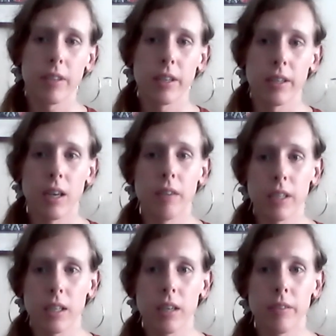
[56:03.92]
a
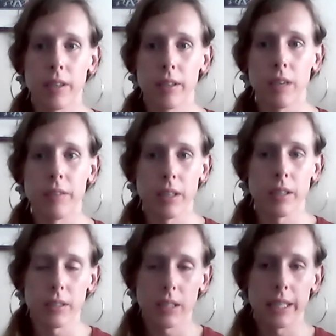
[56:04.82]

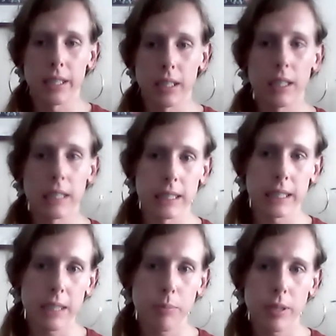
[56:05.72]
like a
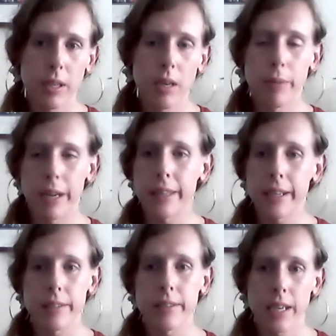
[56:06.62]
leap, but I think
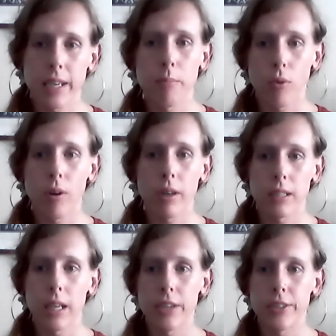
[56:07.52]
it's the same broad
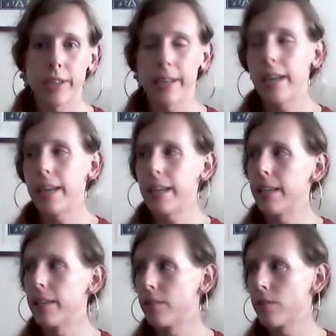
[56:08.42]
logic.
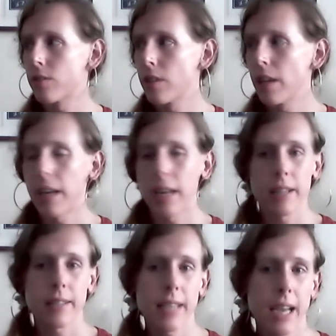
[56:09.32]

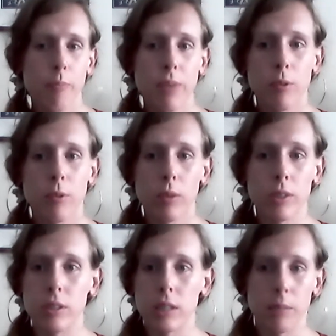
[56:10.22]
It's how people
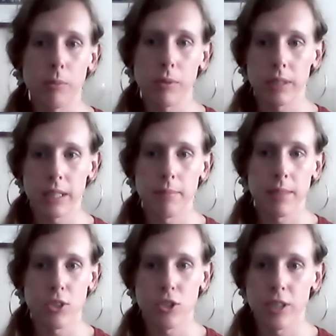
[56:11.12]
will deliberately
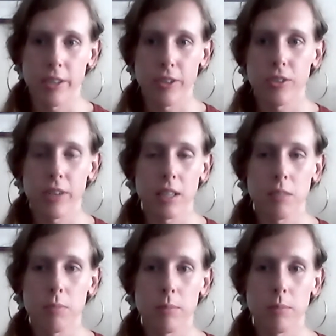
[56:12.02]
misgender
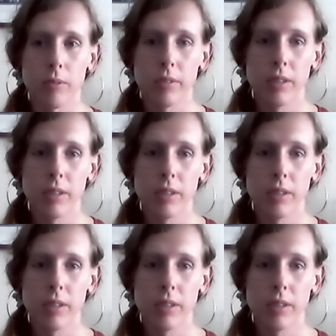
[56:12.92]
trans people.